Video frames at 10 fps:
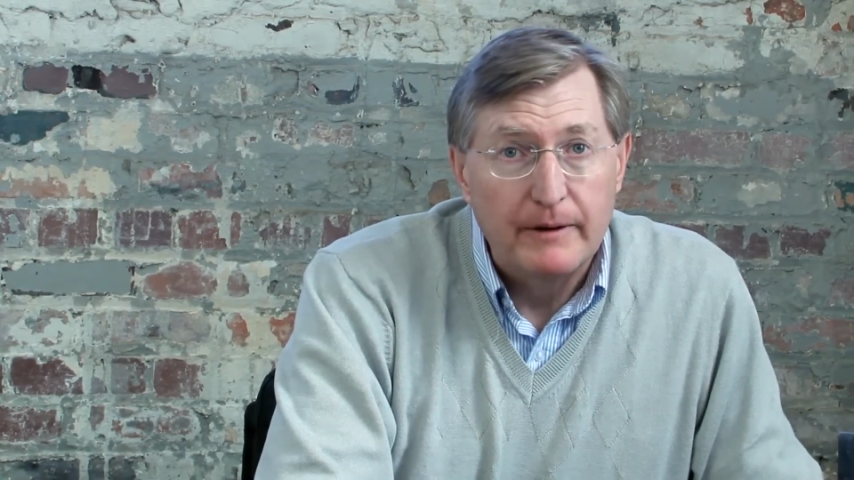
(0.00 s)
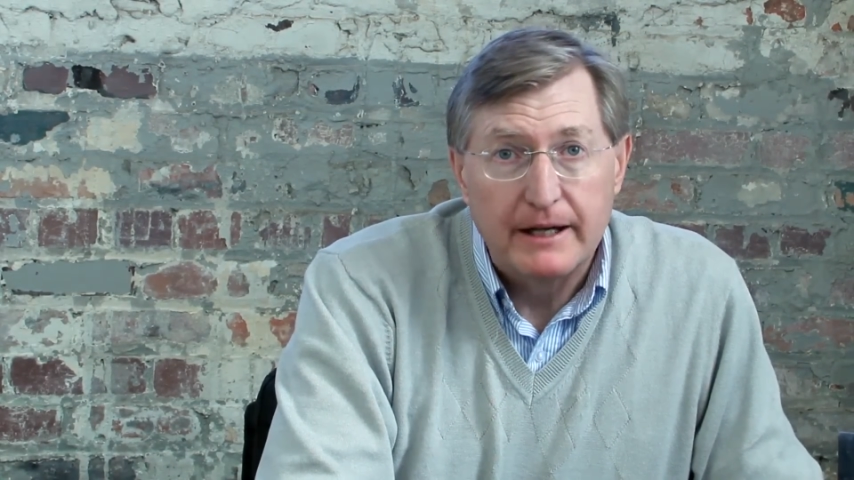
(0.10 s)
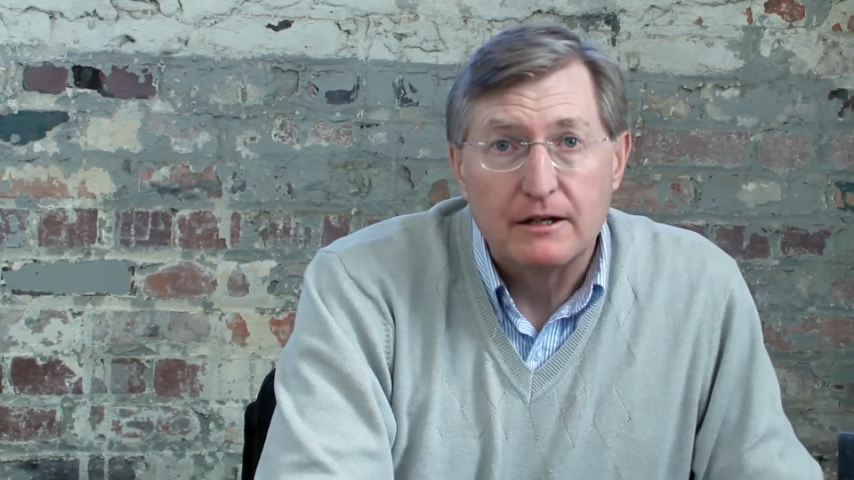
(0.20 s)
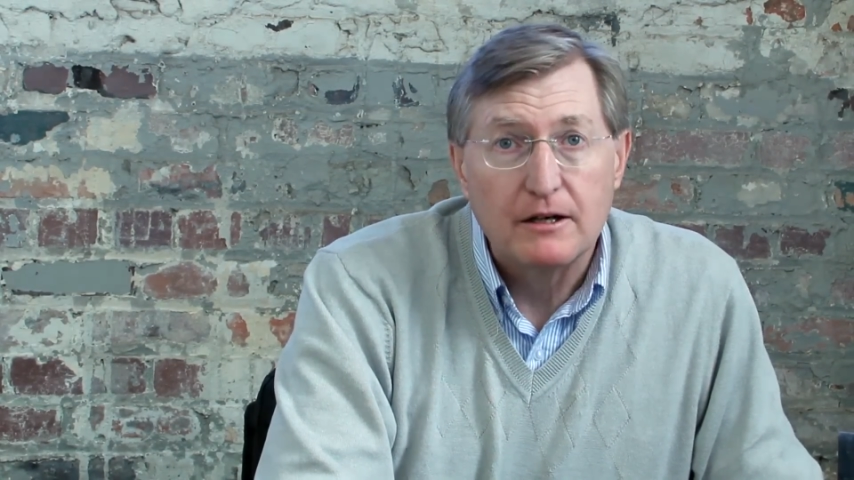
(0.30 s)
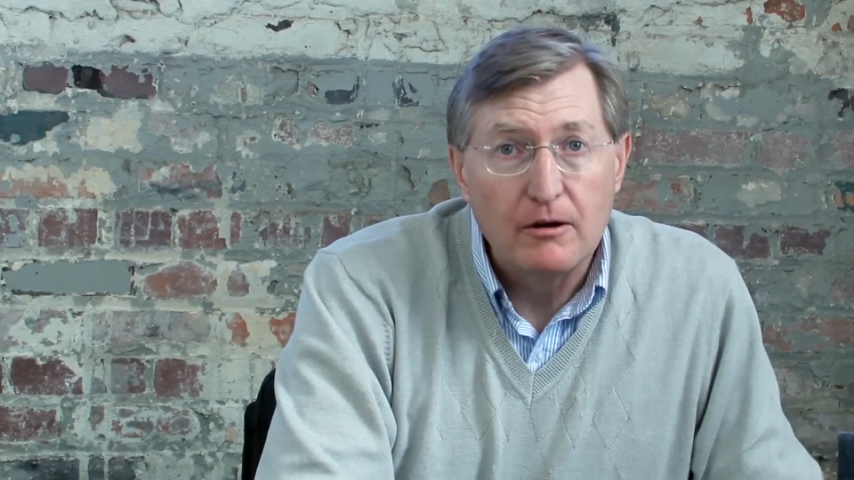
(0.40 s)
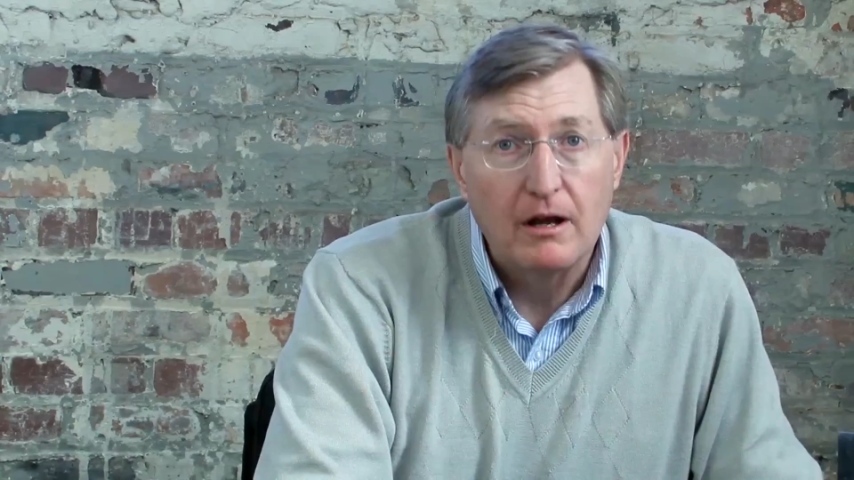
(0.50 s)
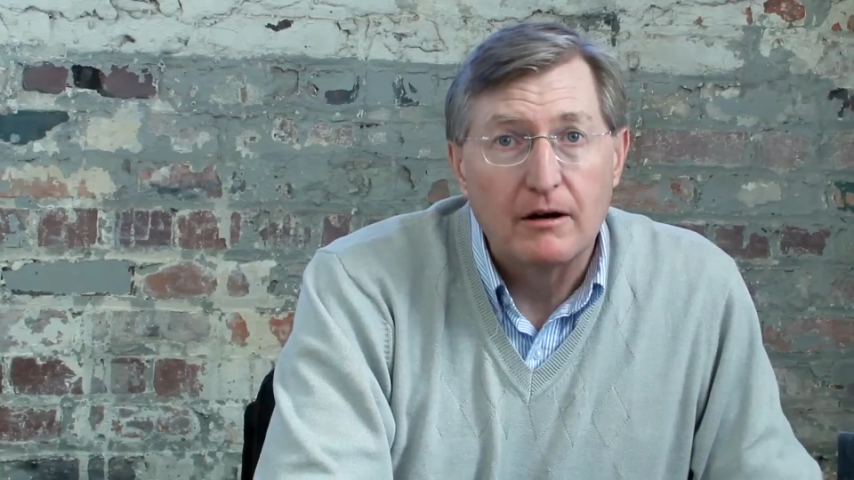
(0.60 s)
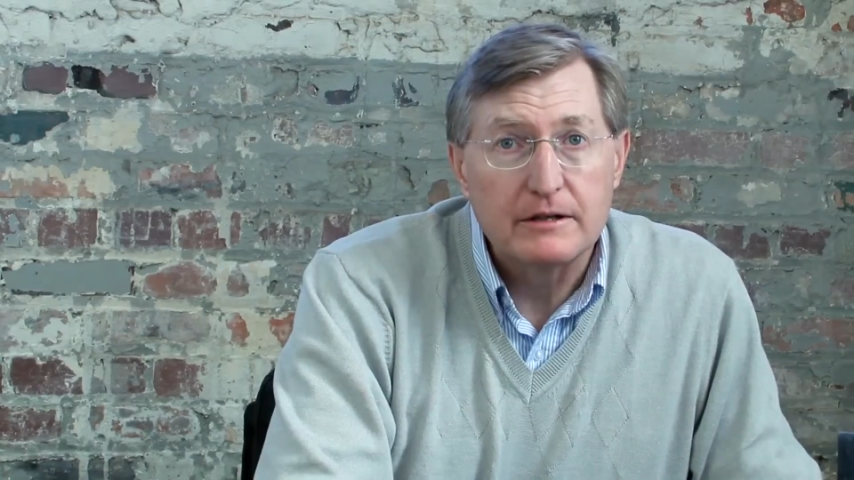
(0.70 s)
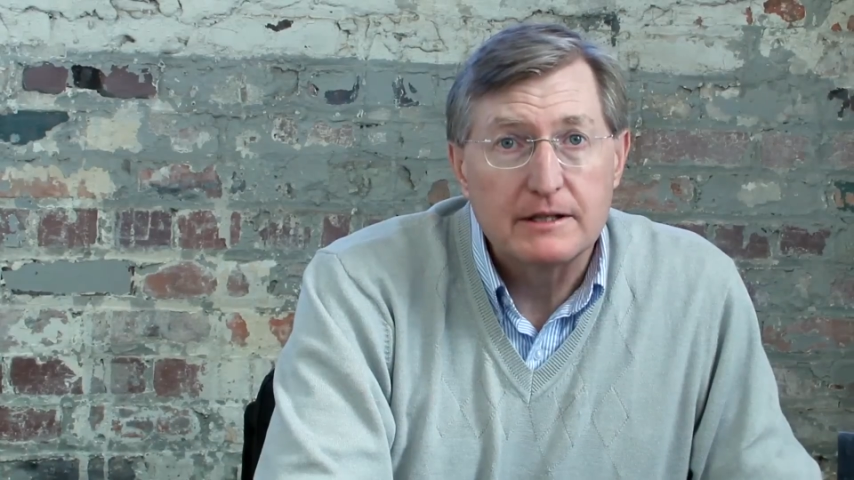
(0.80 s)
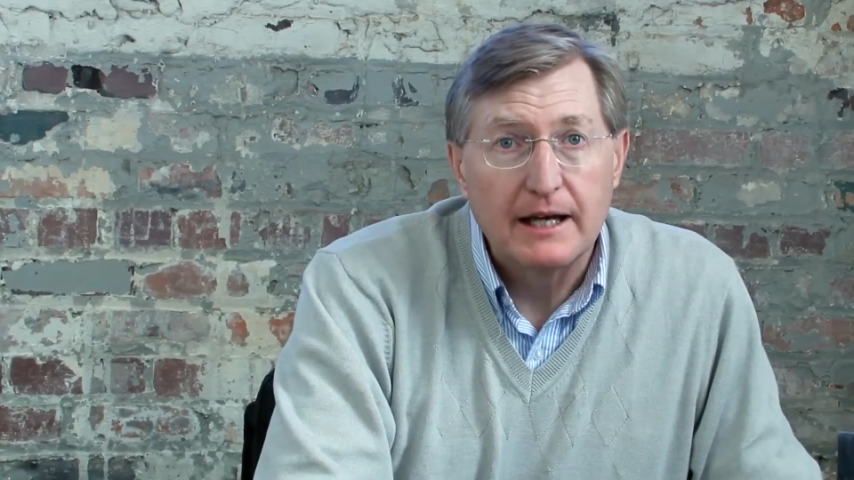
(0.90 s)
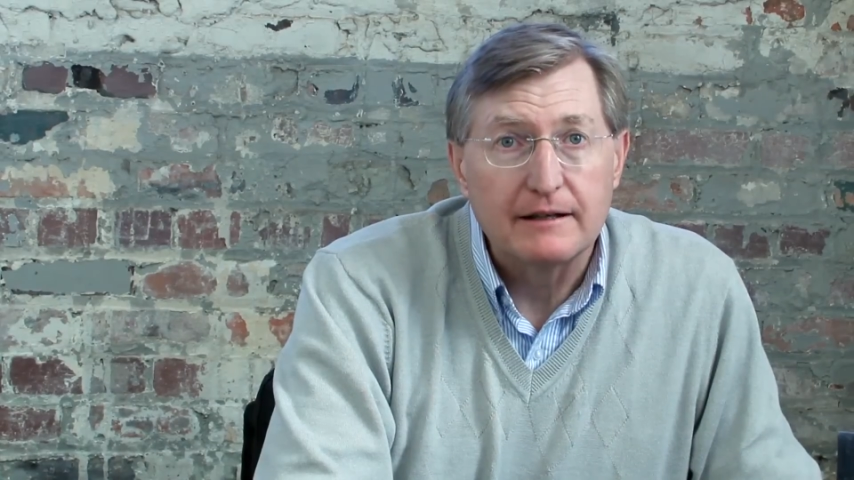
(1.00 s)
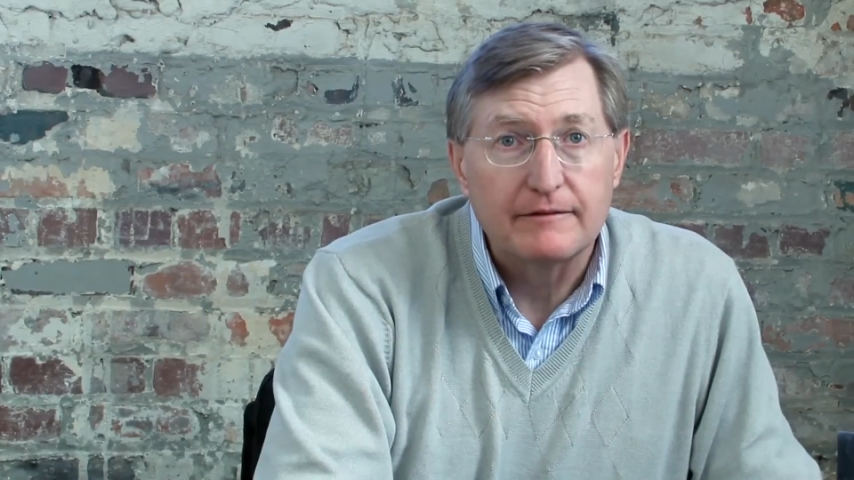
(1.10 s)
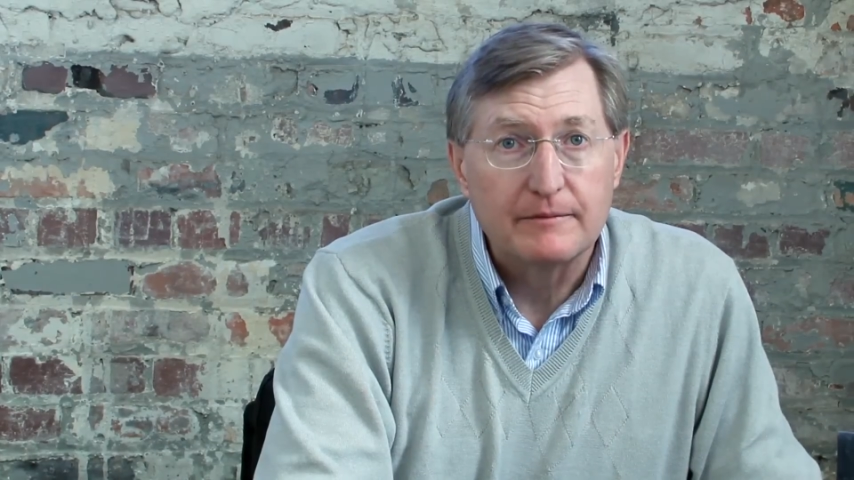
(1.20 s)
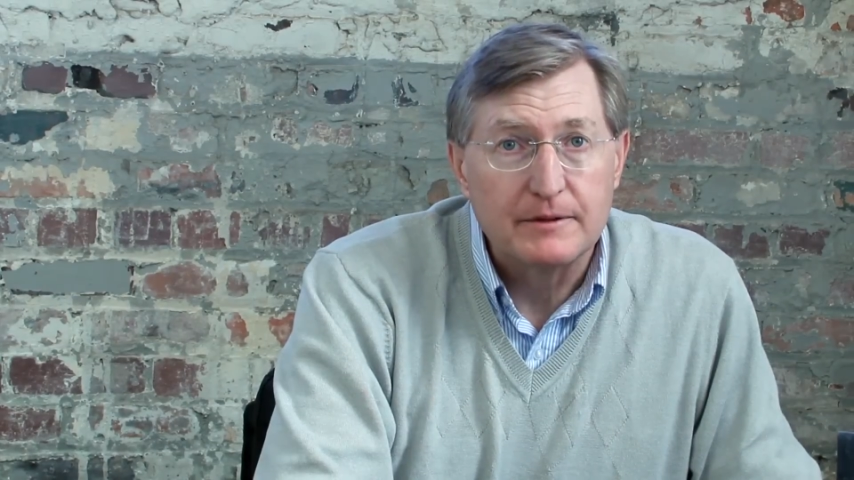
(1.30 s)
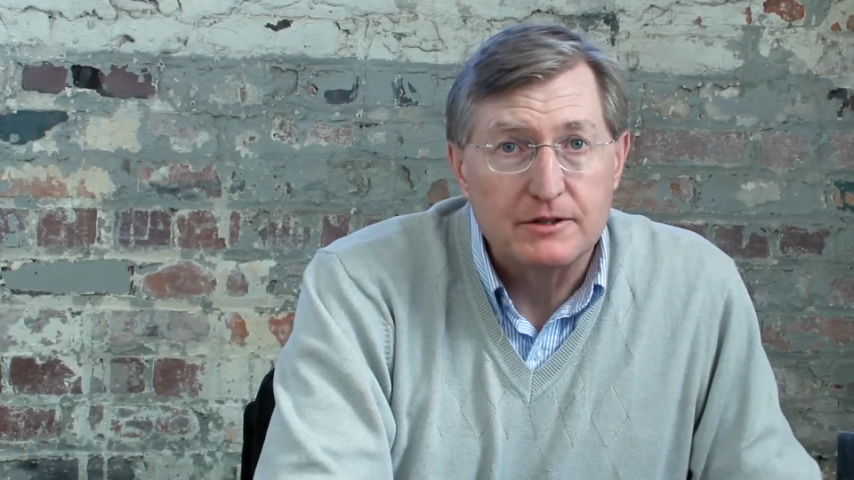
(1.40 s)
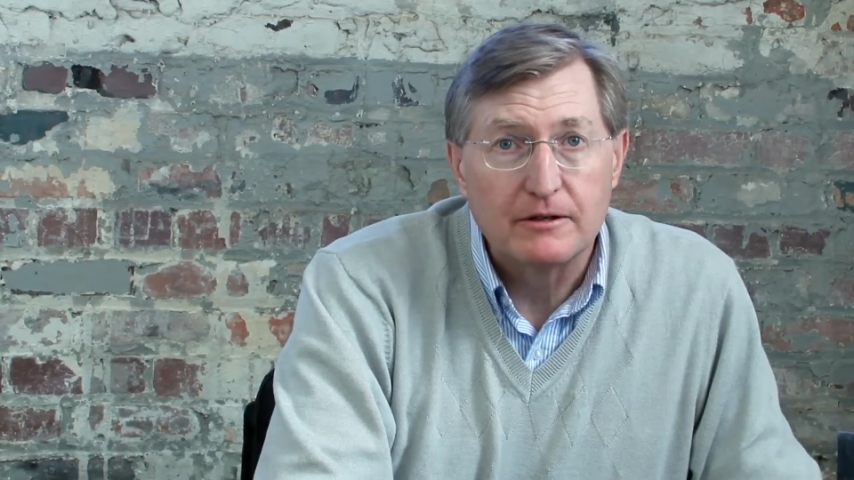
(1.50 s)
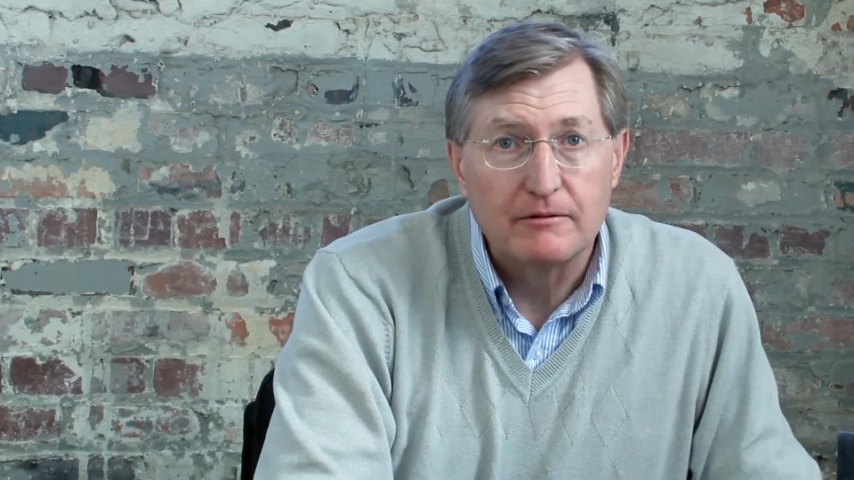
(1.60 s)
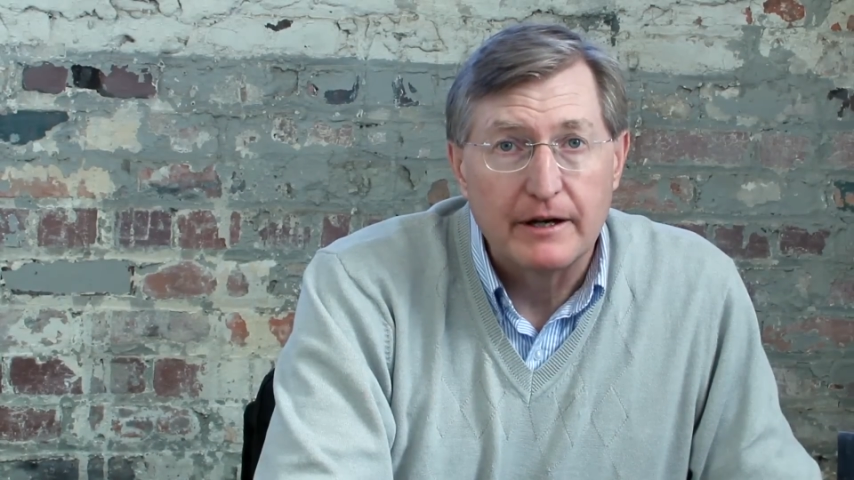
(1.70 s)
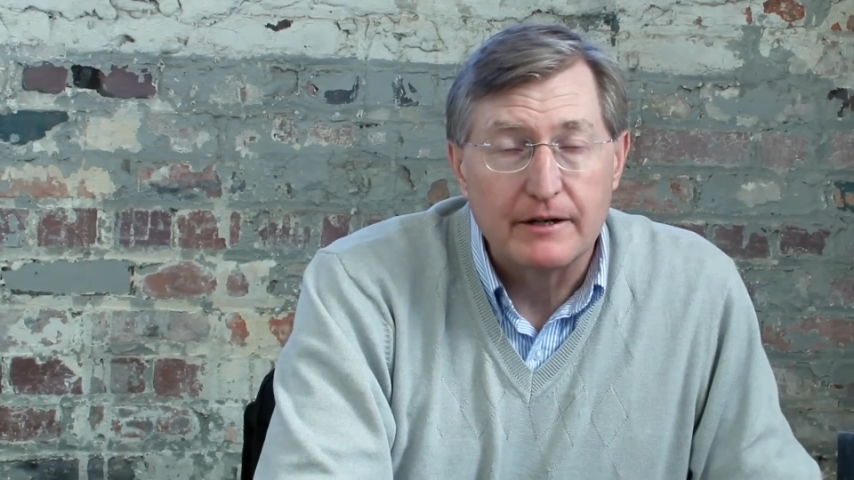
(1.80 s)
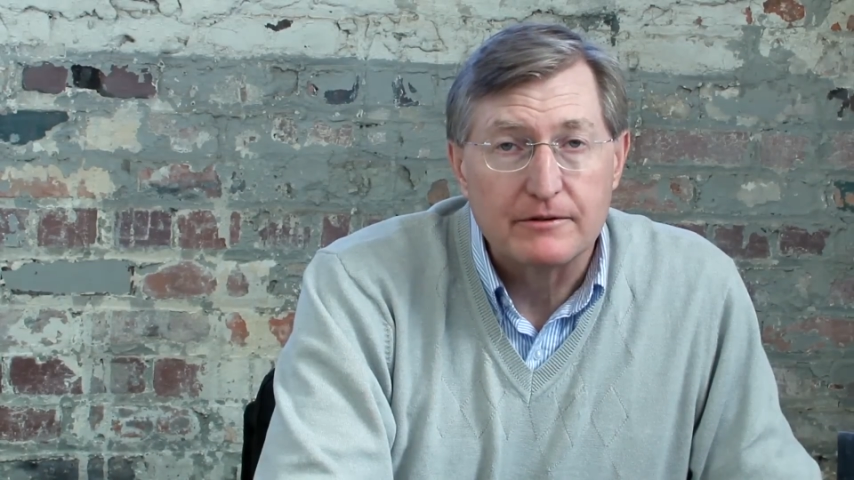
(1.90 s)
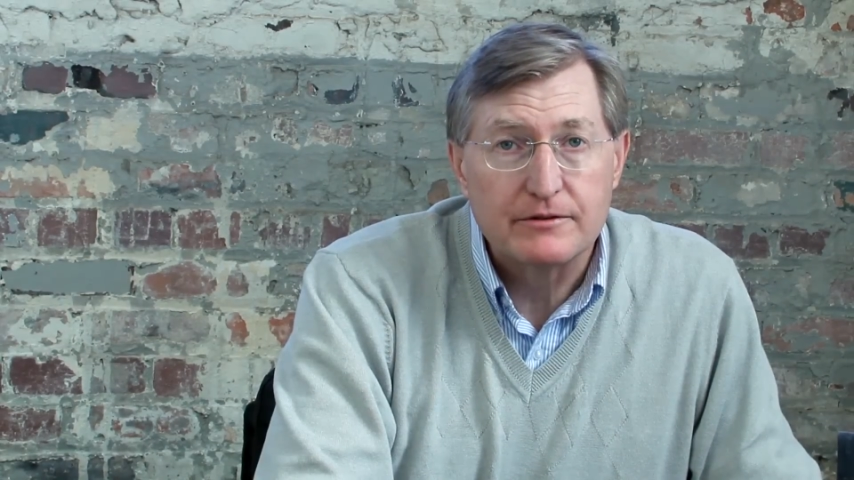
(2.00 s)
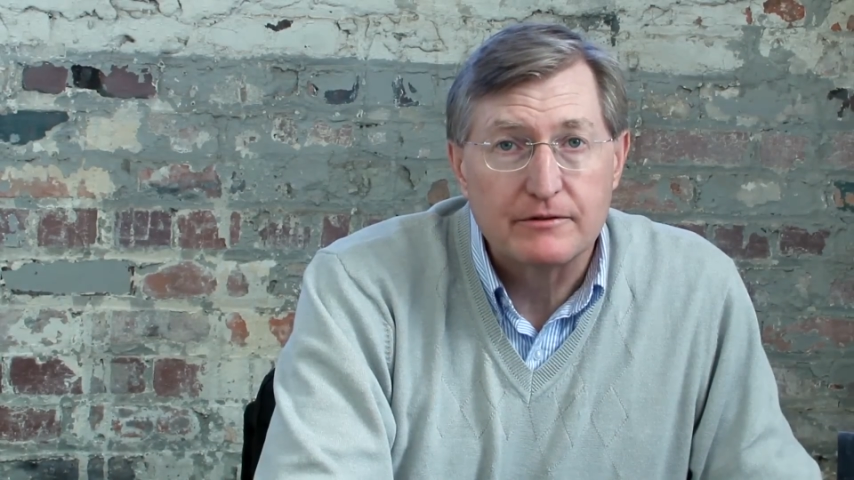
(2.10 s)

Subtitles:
We can no longer take from the generators